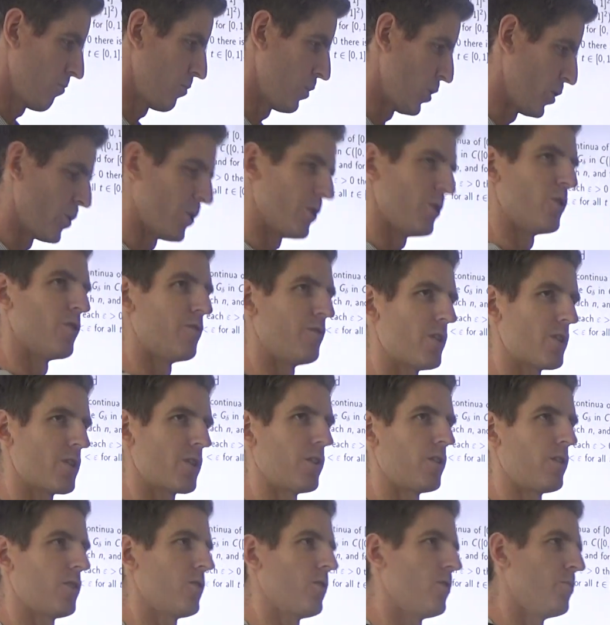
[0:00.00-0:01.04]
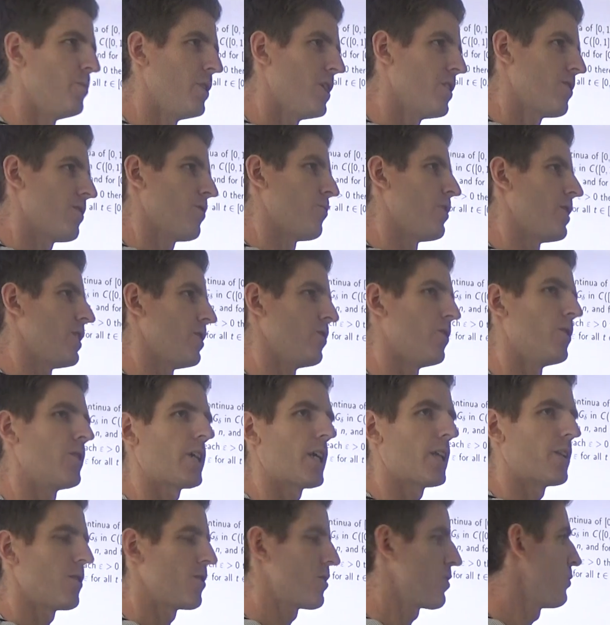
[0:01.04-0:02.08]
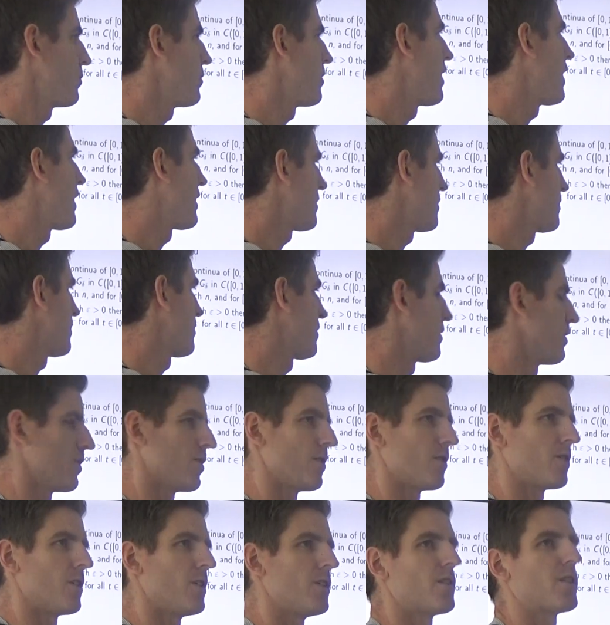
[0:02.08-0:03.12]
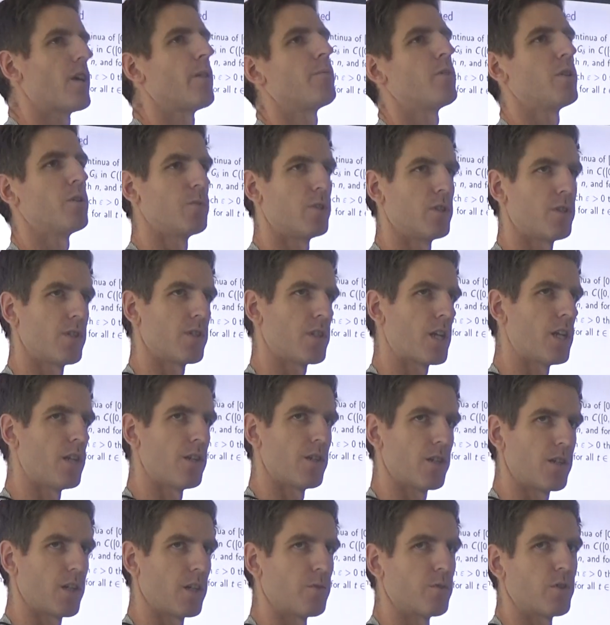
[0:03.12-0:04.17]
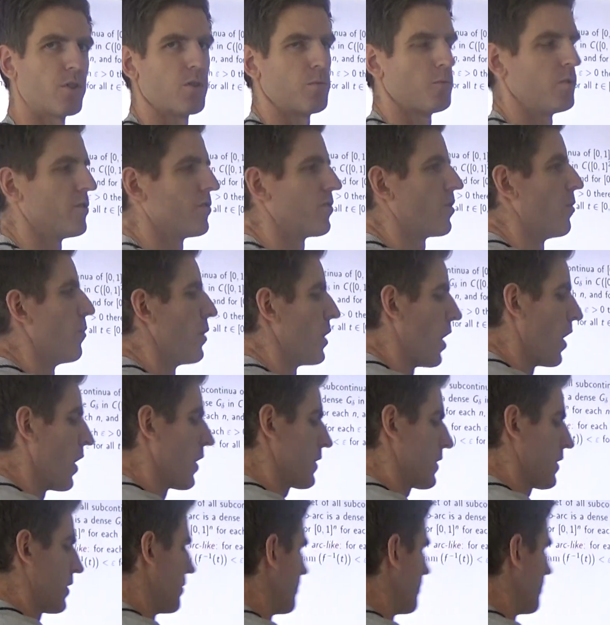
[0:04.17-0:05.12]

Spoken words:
blur your vision a little bit, when you look at the pseudo-arc, you're going to see something which is indistinguishable from an arc.